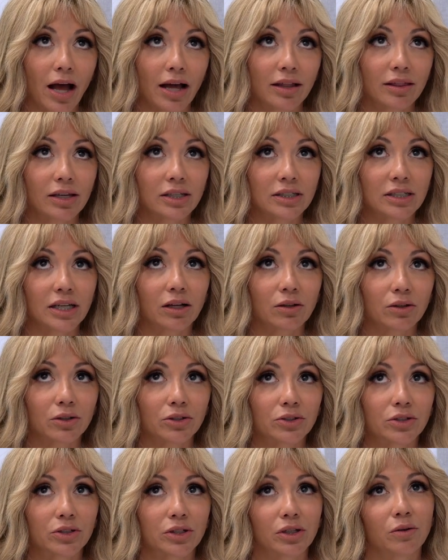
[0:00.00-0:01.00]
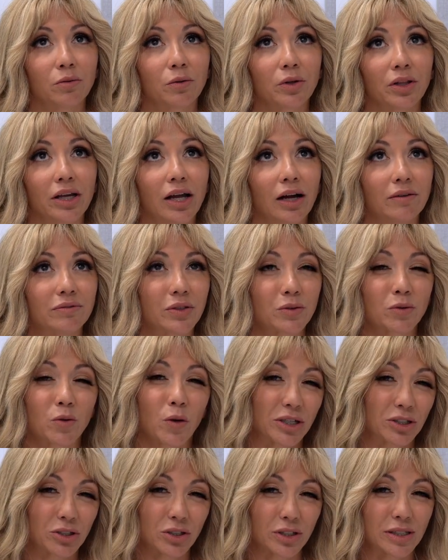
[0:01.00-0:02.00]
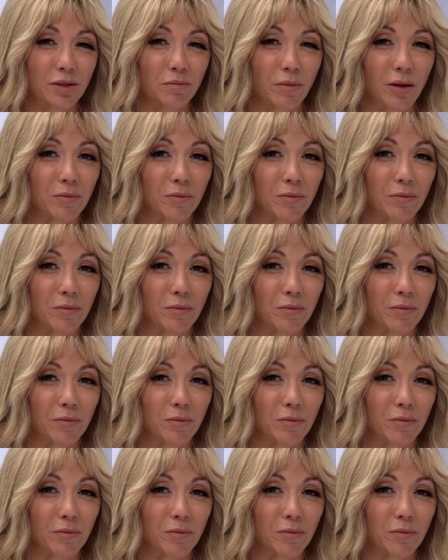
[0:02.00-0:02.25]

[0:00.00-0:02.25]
I think Taylor's going to really have some questions that